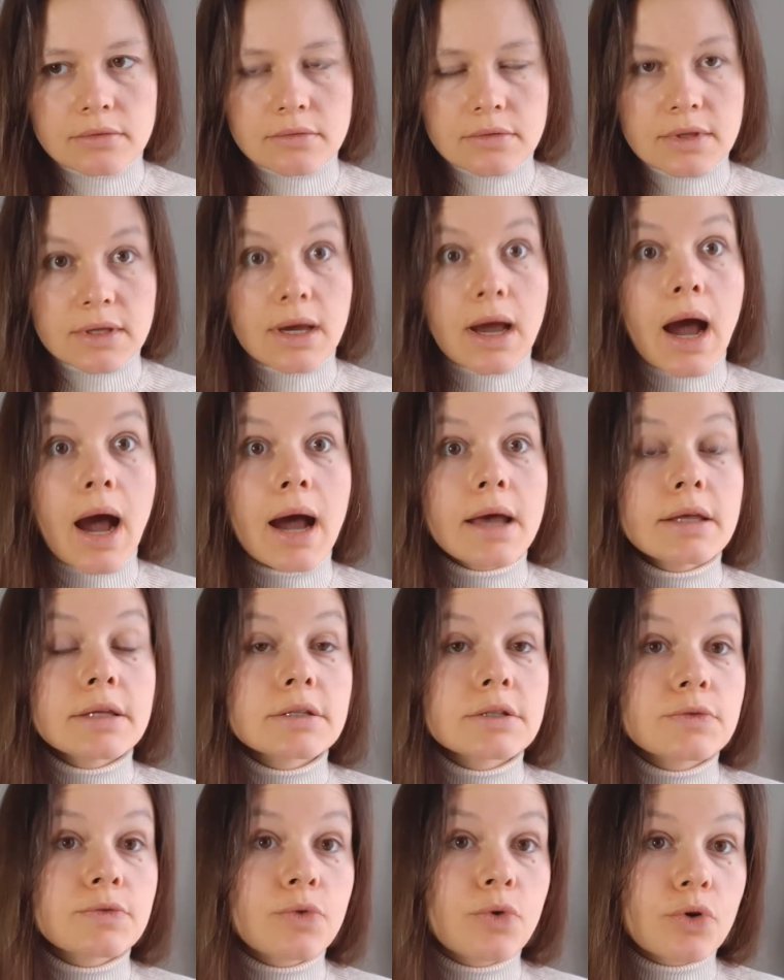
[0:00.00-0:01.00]
the
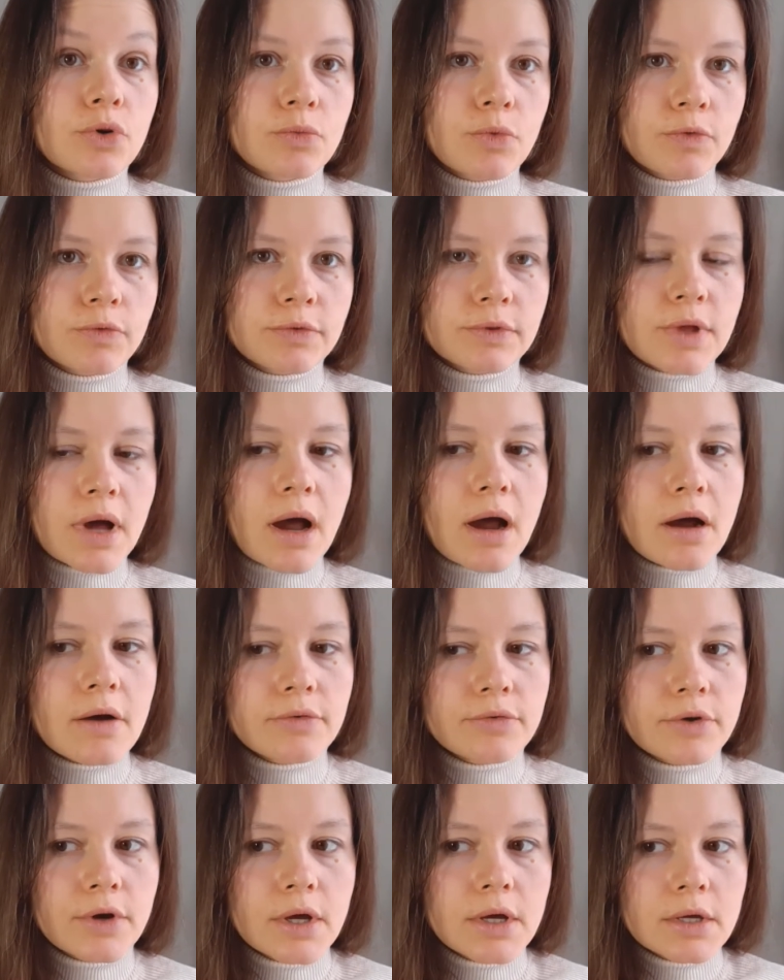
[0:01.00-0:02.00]
highest form of
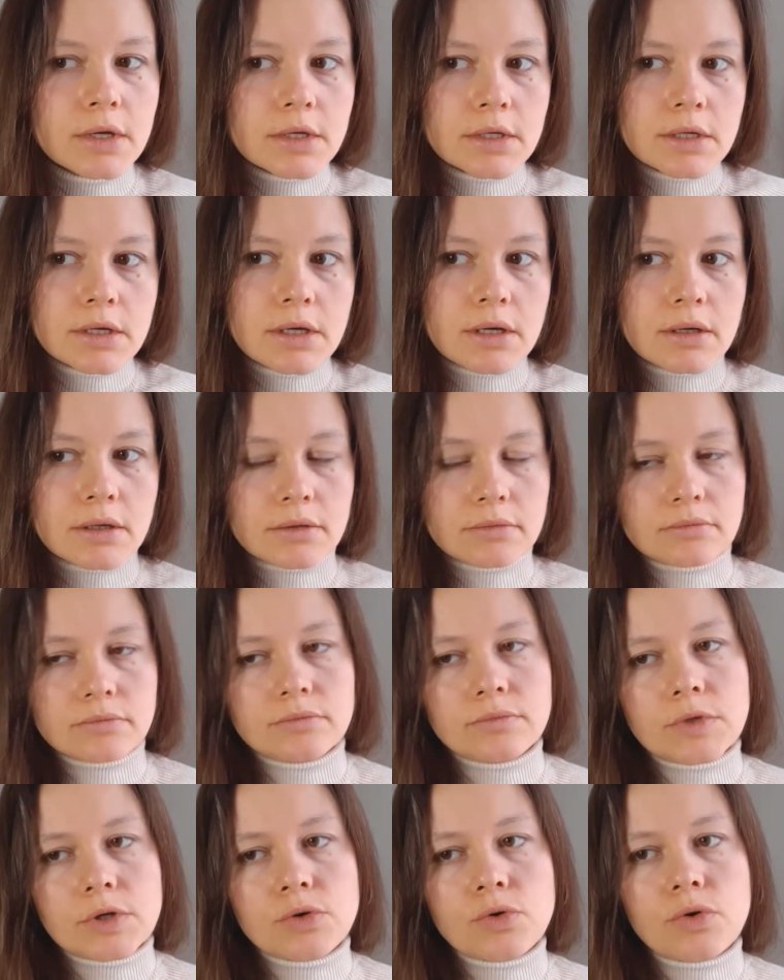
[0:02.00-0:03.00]
love
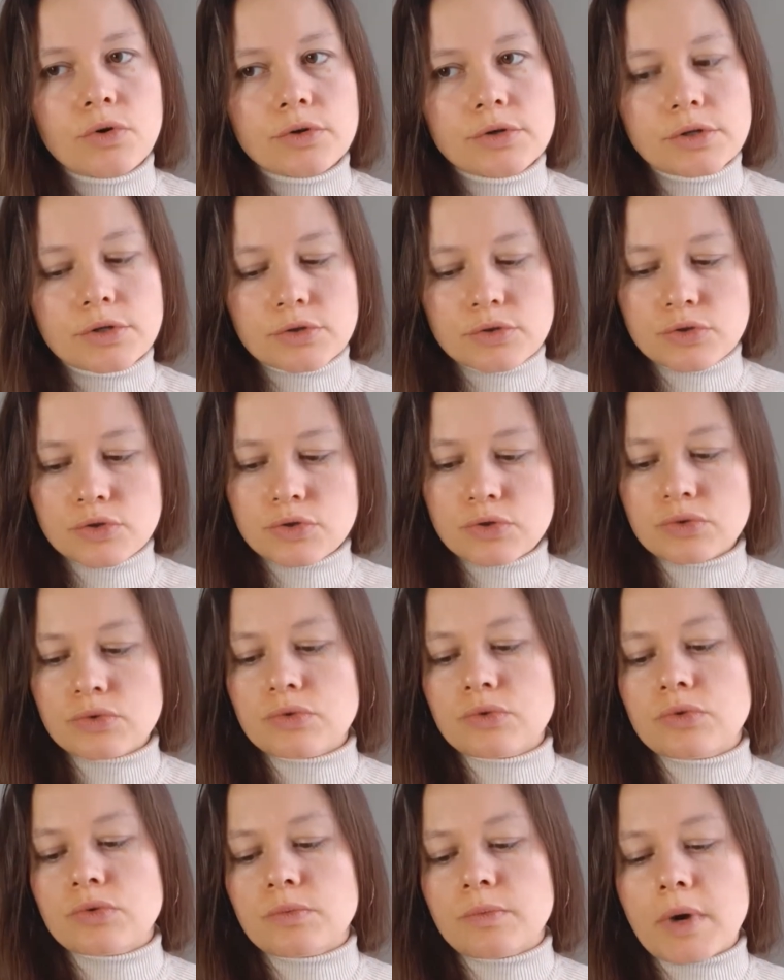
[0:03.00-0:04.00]
um, according
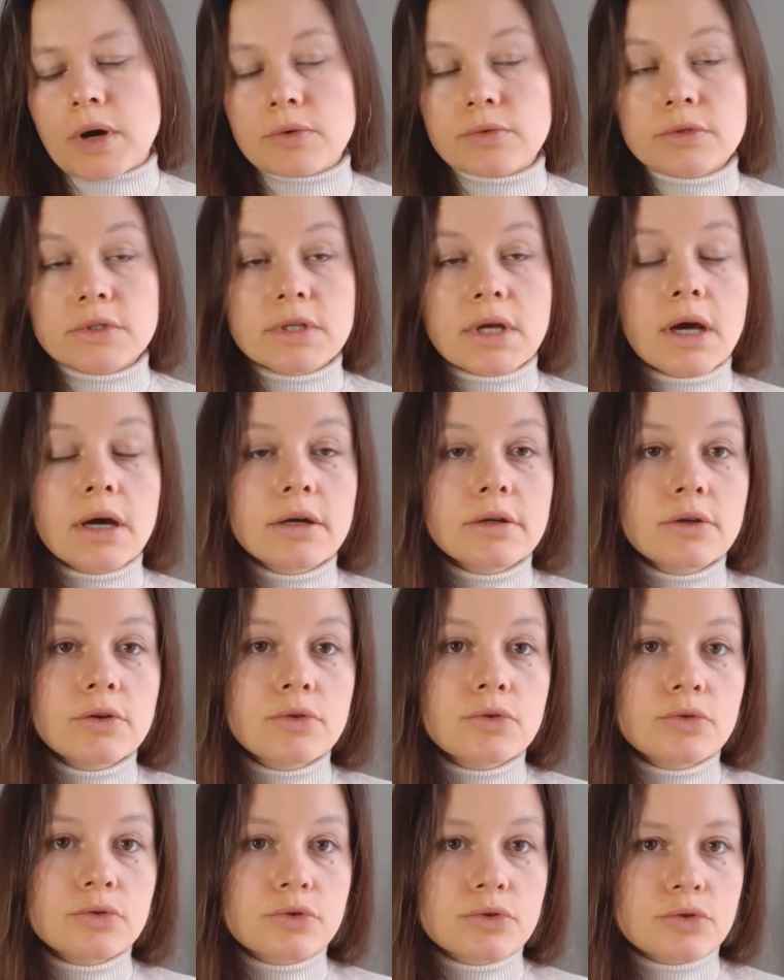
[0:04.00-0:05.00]
to
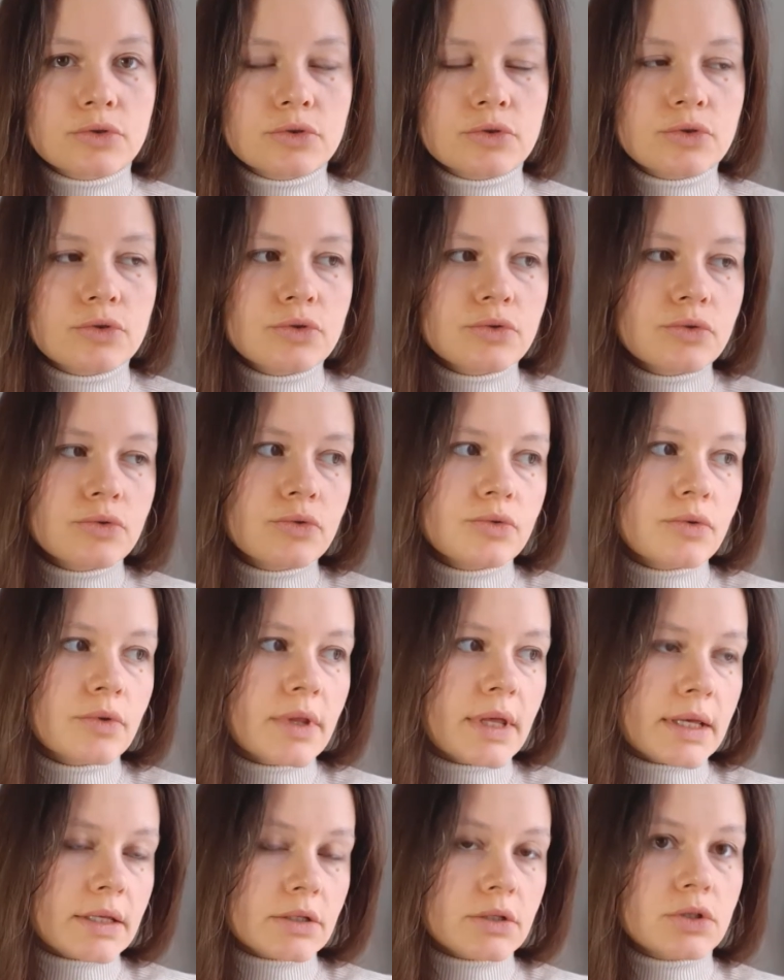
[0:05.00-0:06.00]
Pausanias, to
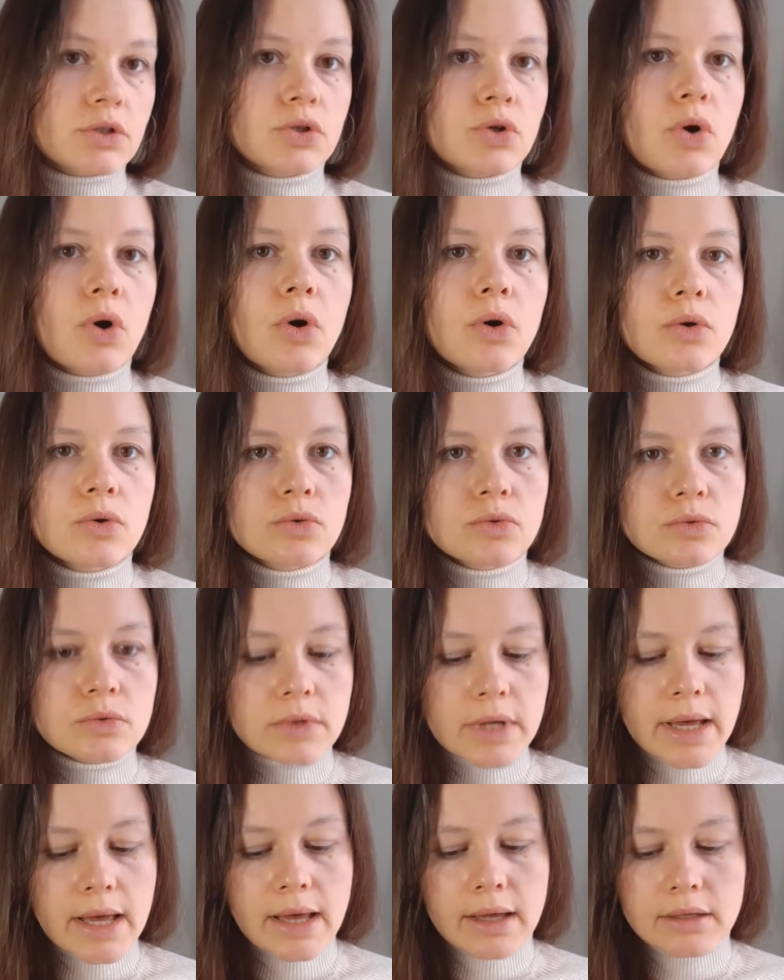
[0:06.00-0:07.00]
the
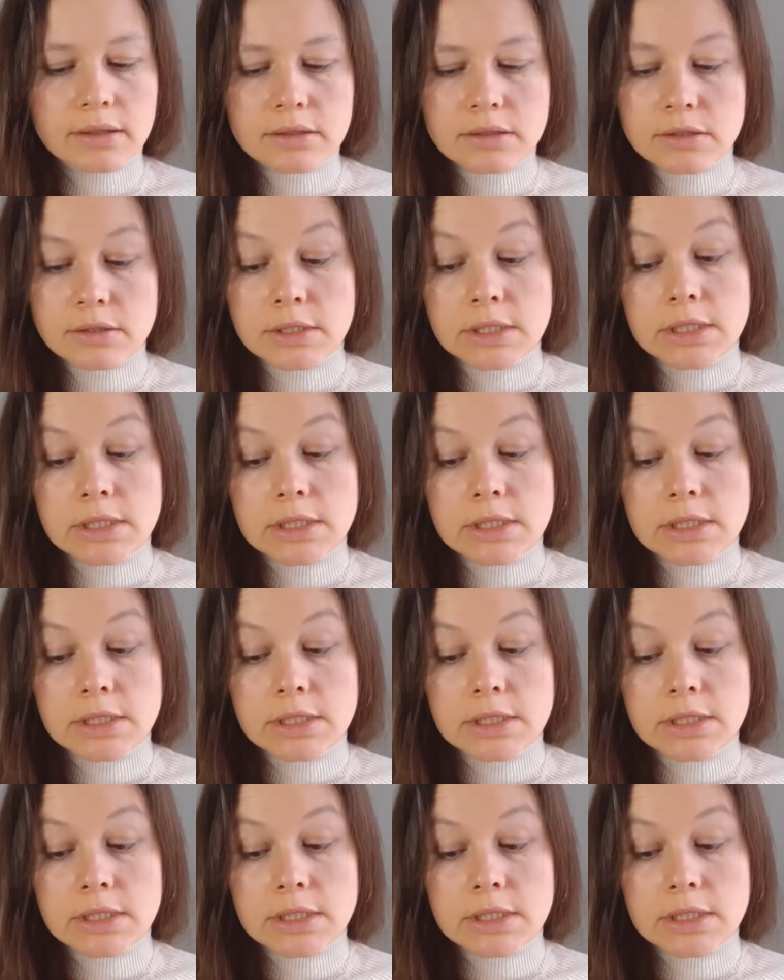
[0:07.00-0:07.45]
soul and